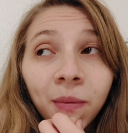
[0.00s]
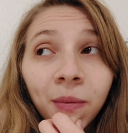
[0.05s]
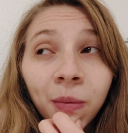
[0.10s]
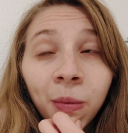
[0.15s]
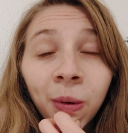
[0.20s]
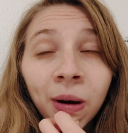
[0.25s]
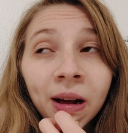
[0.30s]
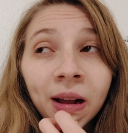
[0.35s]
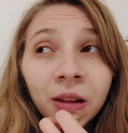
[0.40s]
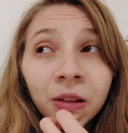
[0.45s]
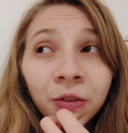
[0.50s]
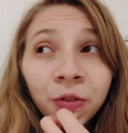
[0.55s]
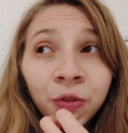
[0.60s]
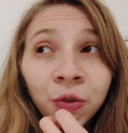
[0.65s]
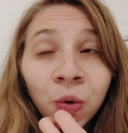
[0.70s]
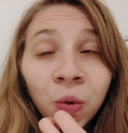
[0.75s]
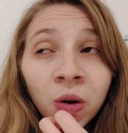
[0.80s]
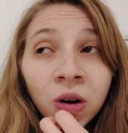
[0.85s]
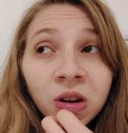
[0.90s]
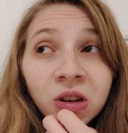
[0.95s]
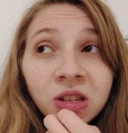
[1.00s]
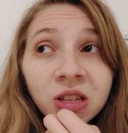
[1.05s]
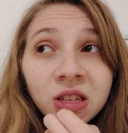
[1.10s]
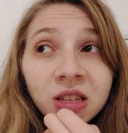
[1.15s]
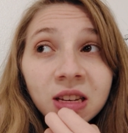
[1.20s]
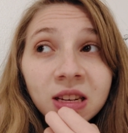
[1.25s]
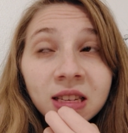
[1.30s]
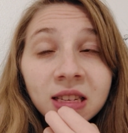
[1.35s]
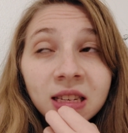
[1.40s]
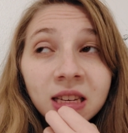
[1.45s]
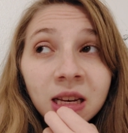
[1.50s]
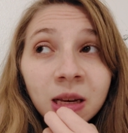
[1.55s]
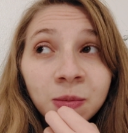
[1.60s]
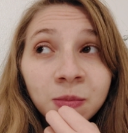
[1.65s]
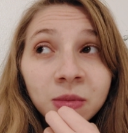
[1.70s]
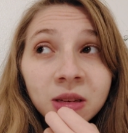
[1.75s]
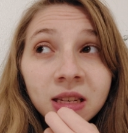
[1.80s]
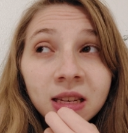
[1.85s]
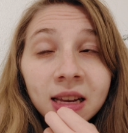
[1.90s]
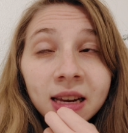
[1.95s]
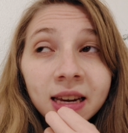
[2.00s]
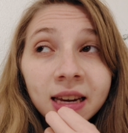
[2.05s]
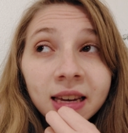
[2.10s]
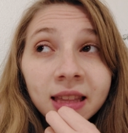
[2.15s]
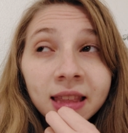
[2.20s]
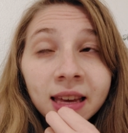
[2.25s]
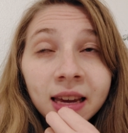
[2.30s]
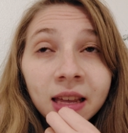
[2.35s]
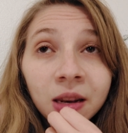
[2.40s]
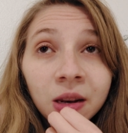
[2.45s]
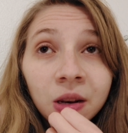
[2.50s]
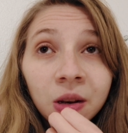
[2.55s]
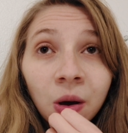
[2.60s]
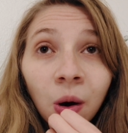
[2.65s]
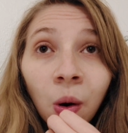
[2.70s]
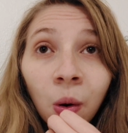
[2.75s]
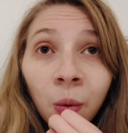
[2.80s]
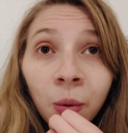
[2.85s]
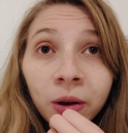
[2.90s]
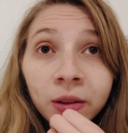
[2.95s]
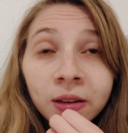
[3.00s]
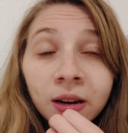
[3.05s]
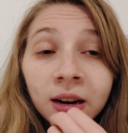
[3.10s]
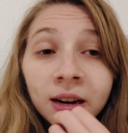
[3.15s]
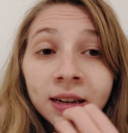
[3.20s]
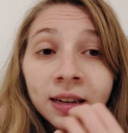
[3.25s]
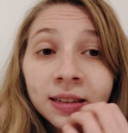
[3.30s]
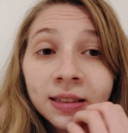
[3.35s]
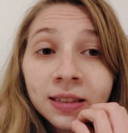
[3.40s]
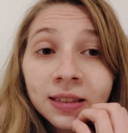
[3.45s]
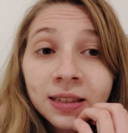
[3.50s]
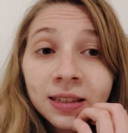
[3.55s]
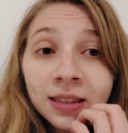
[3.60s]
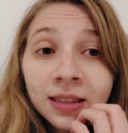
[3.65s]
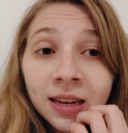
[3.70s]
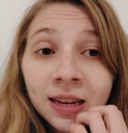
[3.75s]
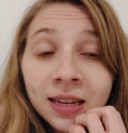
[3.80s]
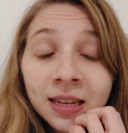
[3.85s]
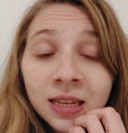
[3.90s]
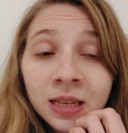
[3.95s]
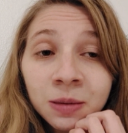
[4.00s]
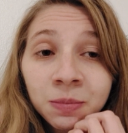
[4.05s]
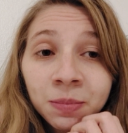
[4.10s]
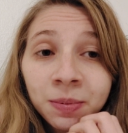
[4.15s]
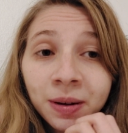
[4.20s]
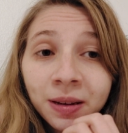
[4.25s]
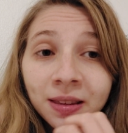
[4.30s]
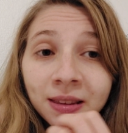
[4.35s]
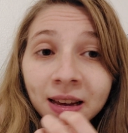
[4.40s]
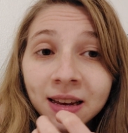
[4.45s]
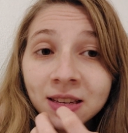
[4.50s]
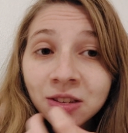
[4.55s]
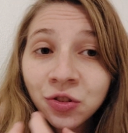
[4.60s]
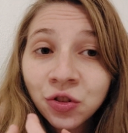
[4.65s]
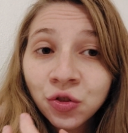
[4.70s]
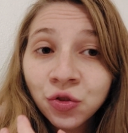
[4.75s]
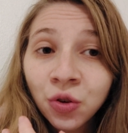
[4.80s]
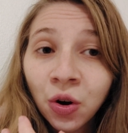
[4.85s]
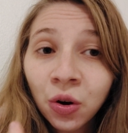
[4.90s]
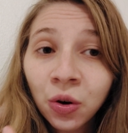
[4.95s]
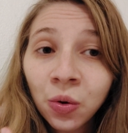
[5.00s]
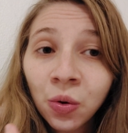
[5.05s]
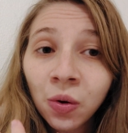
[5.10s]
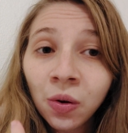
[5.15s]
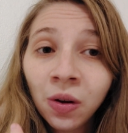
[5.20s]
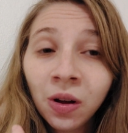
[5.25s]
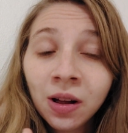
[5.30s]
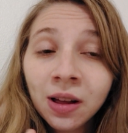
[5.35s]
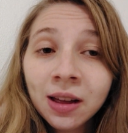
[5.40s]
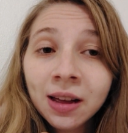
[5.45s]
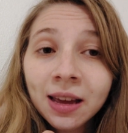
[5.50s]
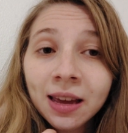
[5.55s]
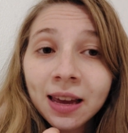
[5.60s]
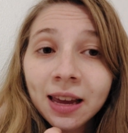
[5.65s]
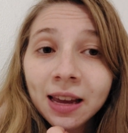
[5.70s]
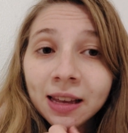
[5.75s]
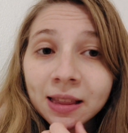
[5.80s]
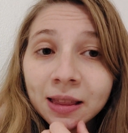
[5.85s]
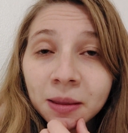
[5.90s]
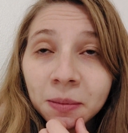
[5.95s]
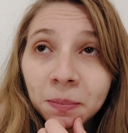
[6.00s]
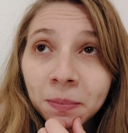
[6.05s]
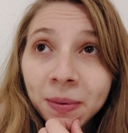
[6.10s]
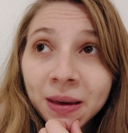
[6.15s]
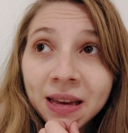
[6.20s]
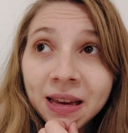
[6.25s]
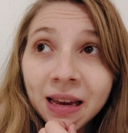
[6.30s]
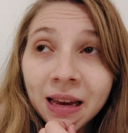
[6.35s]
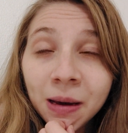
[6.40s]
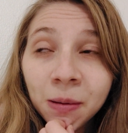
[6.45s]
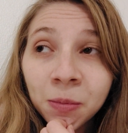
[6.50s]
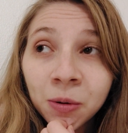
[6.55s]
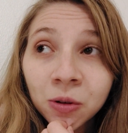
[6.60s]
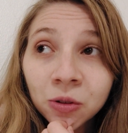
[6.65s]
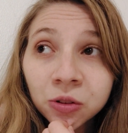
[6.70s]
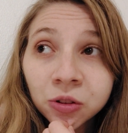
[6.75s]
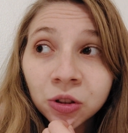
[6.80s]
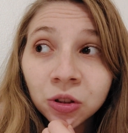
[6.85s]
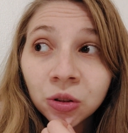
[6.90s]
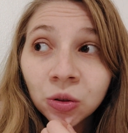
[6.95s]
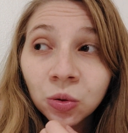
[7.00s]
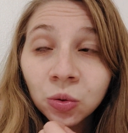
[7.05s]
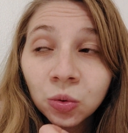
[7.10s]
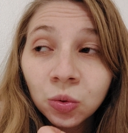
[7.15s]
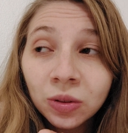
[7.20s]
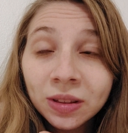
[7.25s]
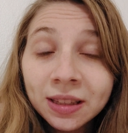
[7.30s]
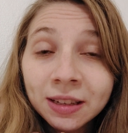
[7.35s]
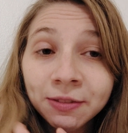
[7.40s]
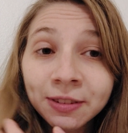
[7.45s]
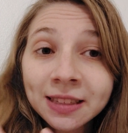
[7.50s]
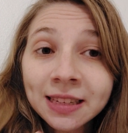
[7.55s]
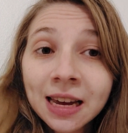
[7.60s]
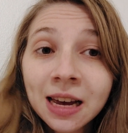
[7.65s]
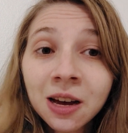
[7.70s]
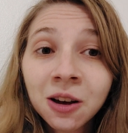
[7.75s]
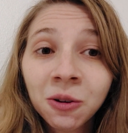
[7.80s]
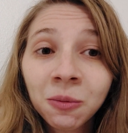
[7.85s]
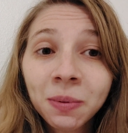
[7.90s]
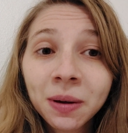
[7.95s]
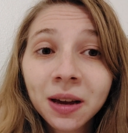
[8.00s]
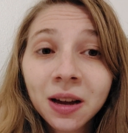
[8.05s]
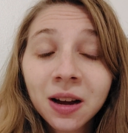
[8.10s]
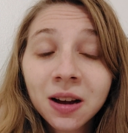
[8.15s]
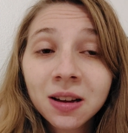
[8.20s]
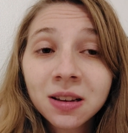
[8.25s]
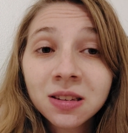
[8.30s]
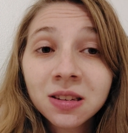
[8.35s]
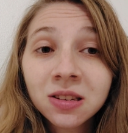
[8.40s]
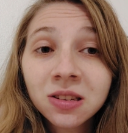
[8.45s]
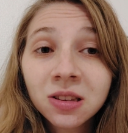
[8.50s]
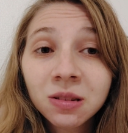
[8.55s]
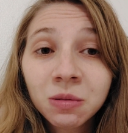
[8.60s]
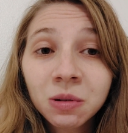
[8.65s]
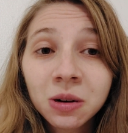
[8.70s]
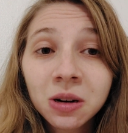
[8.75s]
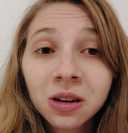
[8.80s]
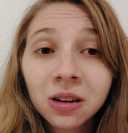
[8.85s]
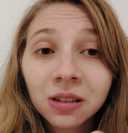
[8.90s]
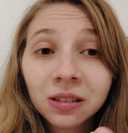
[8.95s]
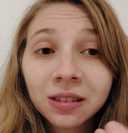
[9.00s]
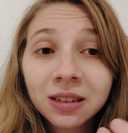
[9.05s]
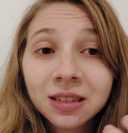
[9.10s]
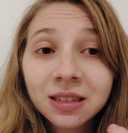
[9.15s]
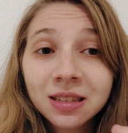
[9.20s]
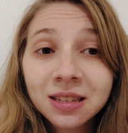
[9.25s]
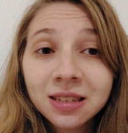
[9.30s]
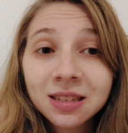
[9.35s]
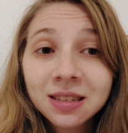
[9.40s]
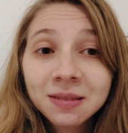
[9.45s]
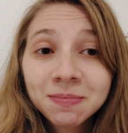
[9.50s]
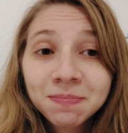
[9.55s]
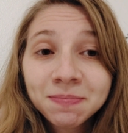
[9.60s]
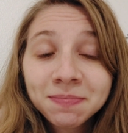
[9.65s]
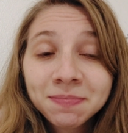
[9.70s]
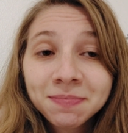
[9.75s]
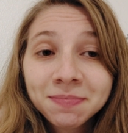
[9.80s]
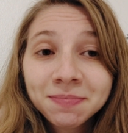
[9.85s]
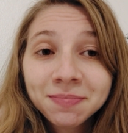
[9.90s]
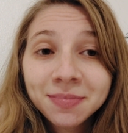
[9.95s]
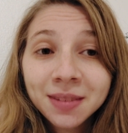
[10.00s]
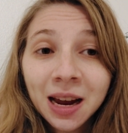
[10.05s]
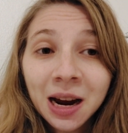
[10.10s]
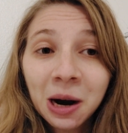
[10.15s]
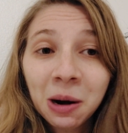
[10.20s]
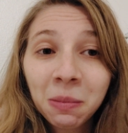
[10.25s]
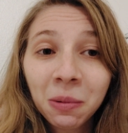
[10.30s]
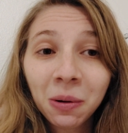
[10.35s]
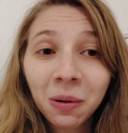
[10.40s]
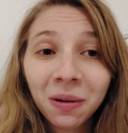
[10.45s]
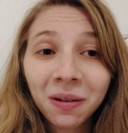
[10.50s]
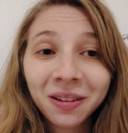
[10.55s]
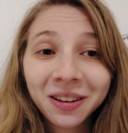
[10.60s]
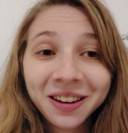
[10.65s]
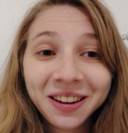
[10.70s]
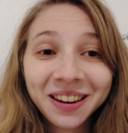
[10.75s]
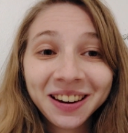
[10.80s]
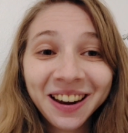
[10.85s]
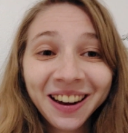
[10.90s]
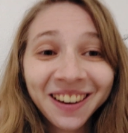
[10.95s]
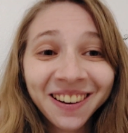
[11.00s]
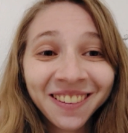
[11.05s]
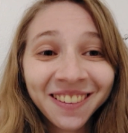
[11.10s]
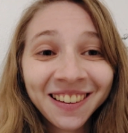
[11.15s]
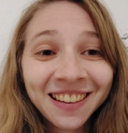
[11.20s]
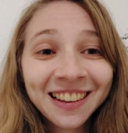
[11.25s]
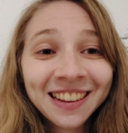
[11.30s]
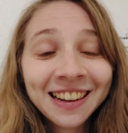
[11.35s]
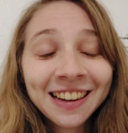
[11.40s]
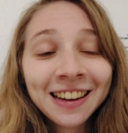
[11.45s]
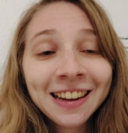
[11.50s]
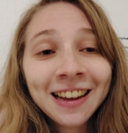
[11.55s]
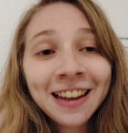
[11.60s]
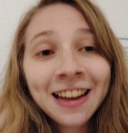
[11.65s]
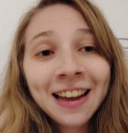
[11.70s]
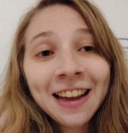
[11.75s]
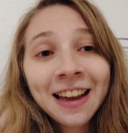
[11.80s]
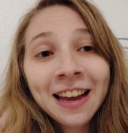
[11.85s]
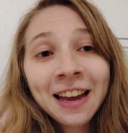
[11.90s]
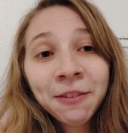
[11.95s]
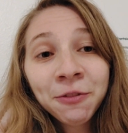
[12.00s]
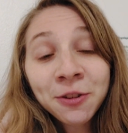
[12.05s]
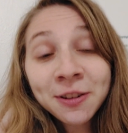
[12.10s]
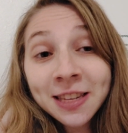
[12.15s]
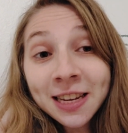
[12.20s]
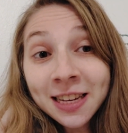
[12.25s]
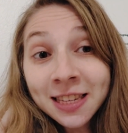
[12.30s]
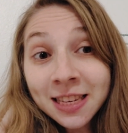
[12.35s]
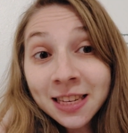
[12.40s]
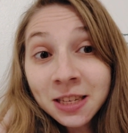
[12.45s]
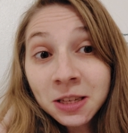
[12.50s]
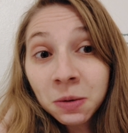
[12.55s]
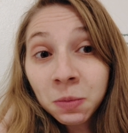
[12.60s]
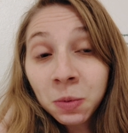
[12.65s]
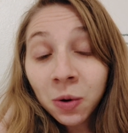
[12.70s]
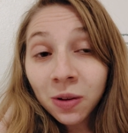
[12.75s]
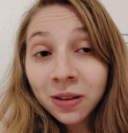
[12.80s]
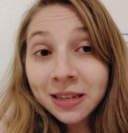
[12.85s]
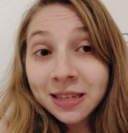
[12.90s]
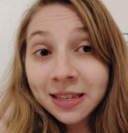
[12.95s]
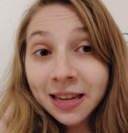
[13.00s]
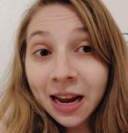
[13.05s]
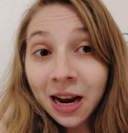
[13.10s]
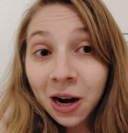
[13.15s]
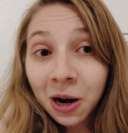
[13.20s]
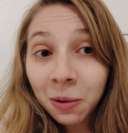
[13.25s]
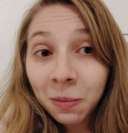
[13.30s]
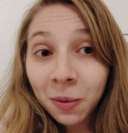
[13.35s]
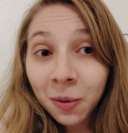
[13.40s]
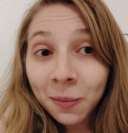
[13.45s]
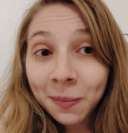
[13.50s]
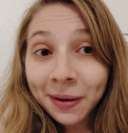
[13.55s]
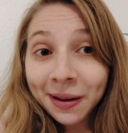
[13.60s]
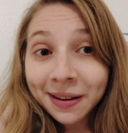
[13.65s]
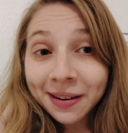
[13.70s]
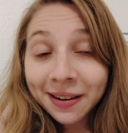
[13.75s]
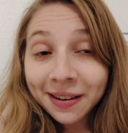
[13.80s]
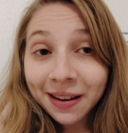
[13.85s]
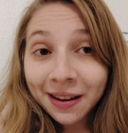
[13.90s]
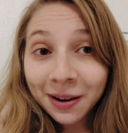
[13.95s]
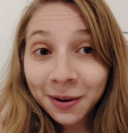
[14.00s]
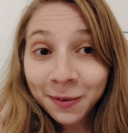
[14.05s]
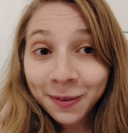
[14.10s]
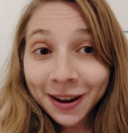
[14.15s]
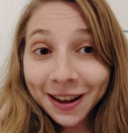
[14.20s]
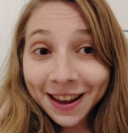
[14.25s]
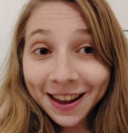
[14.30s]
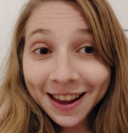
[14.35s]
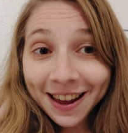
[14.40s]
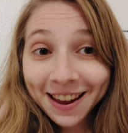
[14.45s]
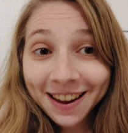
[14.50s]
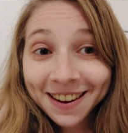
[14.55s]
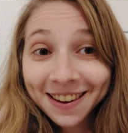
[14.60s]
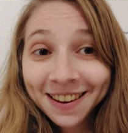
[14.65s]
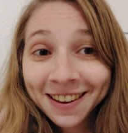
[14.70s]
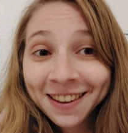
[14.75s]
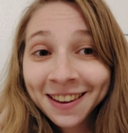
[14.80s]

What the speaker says: While the fours, it seems like they know what their identity is, but they struggle in being able to live it out because the world is terrible, you know? For sixes, the world is terrible, but in another way.